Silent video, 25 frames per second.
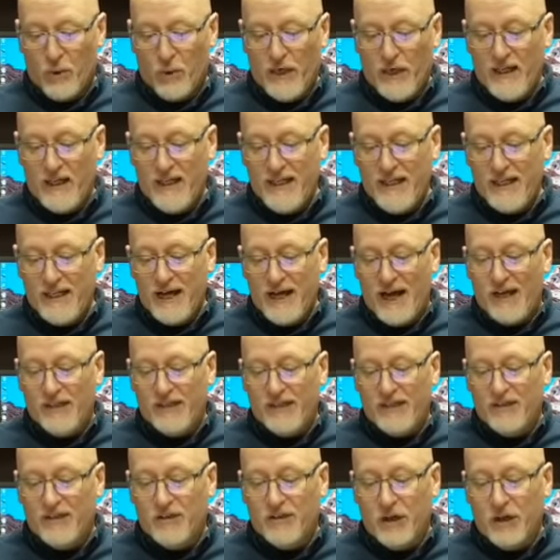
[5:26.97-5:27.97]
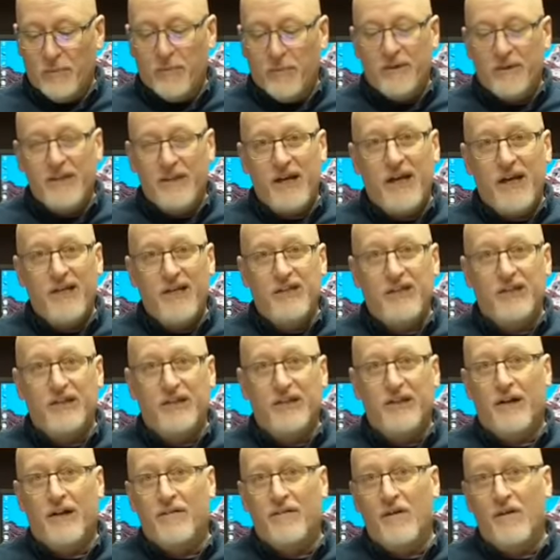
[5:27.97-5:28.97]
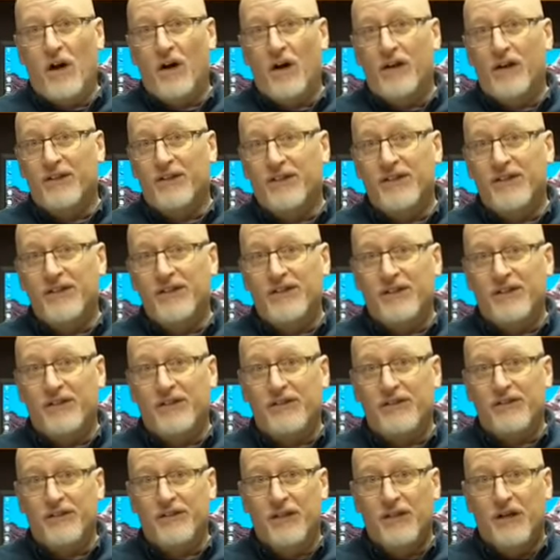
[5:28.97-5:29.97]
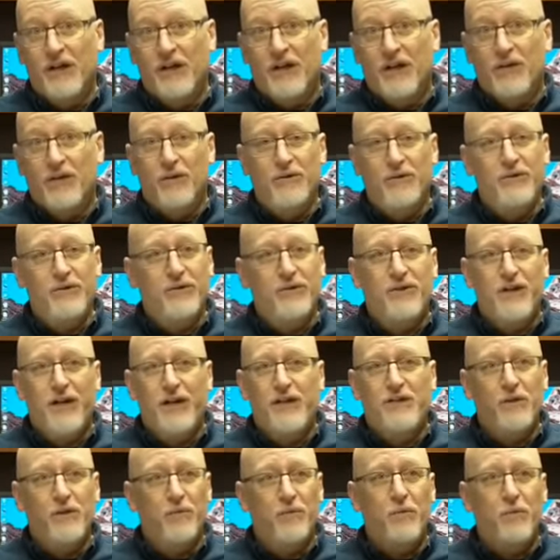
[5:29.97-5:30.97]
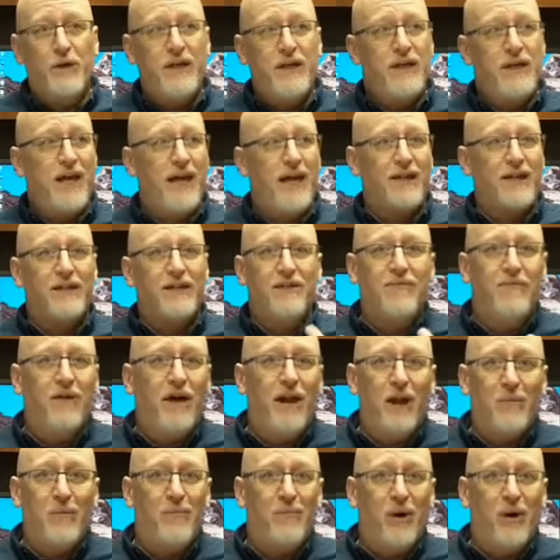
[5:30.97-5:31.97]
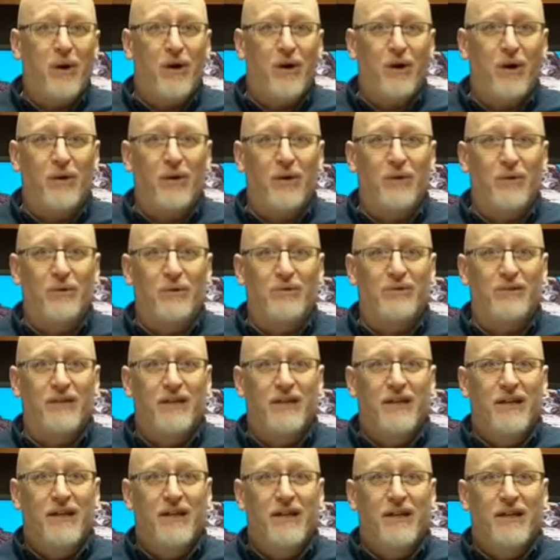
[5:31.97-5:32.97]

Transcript: We need God's interpretation of our existence. Those are things that we can't develop on our own.